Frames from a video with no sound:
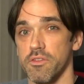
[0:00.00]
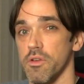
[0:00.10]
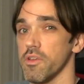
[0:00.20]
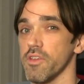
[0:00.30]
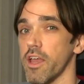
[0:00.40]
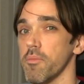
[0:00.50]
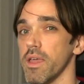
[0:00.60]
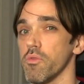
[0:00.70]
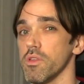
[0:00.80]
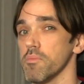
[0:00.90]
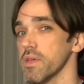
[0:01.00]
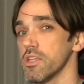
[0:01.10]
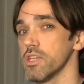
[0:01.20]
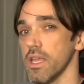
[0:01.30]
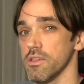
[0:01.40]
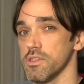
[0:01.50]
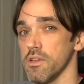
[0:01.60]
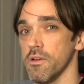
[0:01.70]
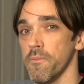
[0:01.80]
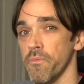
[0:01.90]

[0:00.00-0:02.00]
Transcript: You notice I don't make really big changes here.